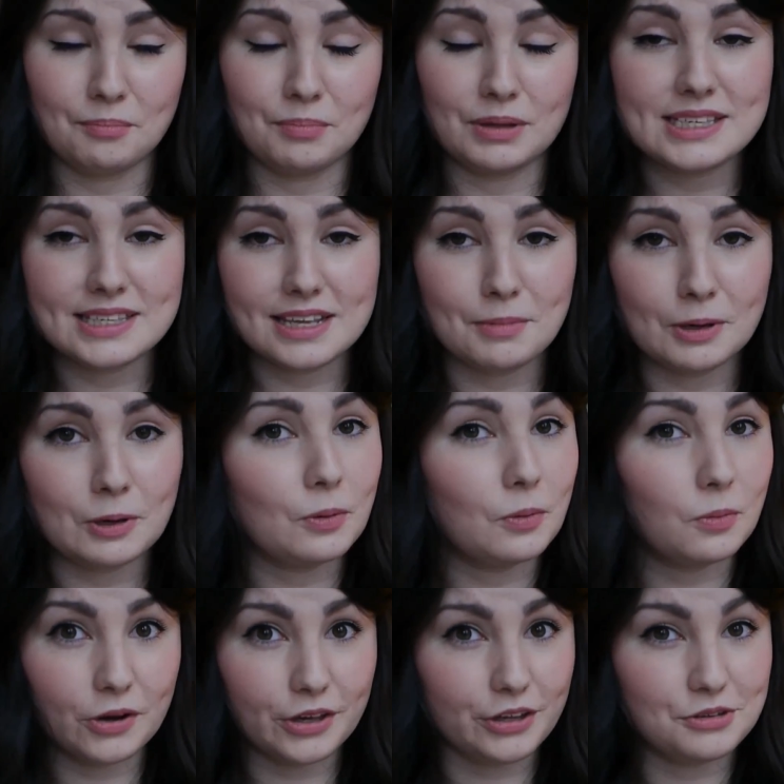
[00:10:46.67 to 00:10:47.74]
please let me know
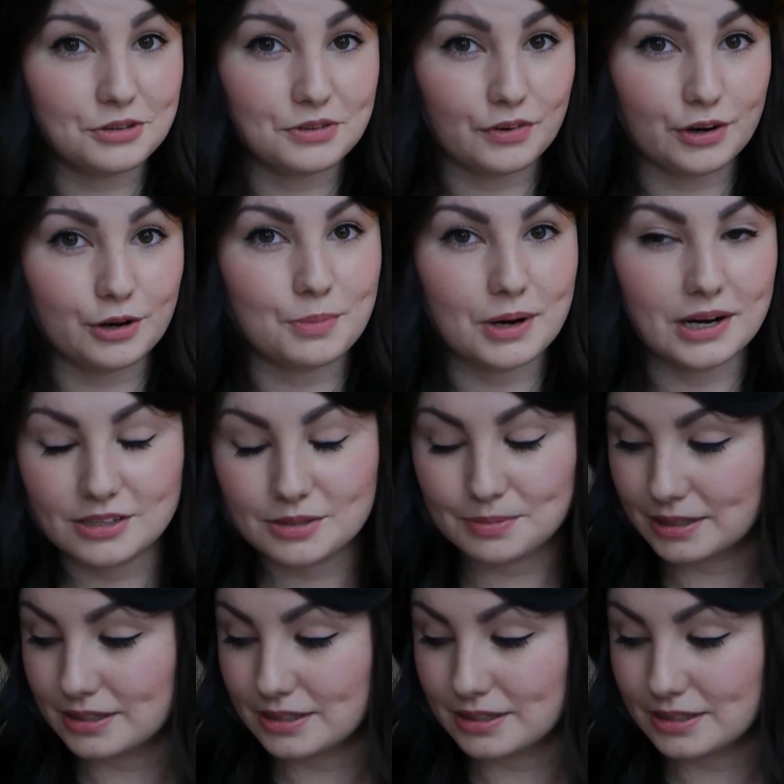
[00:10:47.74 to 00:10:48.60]
what you use for your brows,